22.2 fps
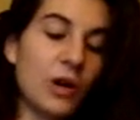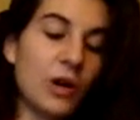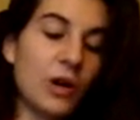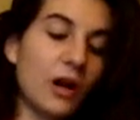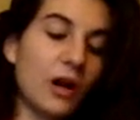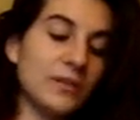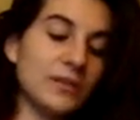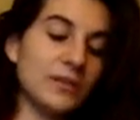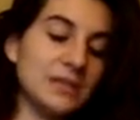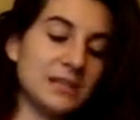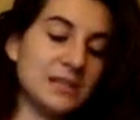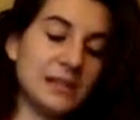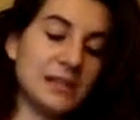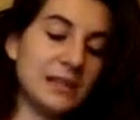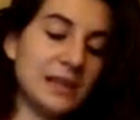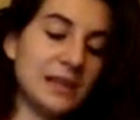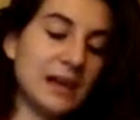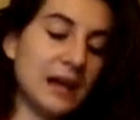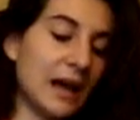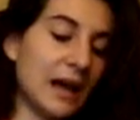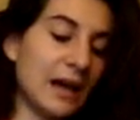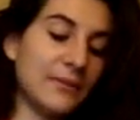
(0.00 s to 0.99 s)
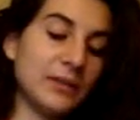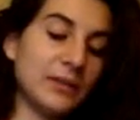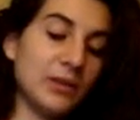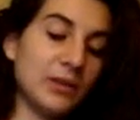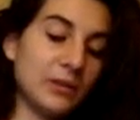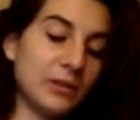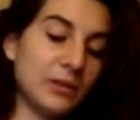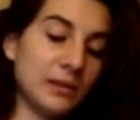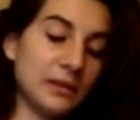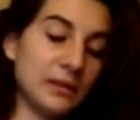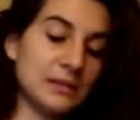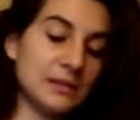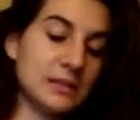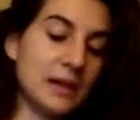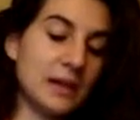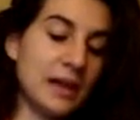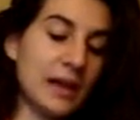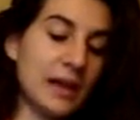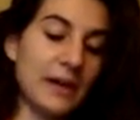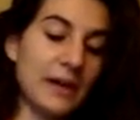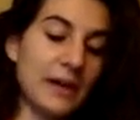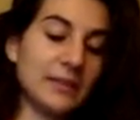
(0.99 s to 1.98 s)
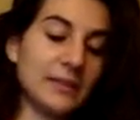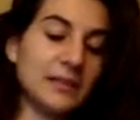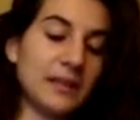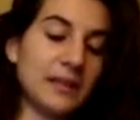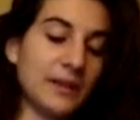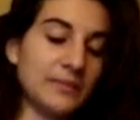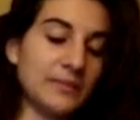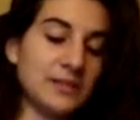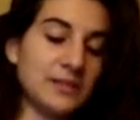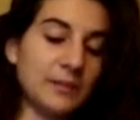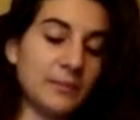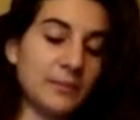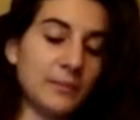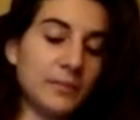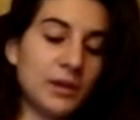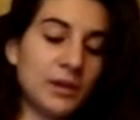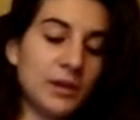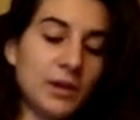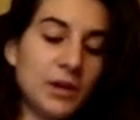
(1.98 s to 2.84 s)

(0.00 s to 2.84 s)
all of Adelia Ivanovna's having left him,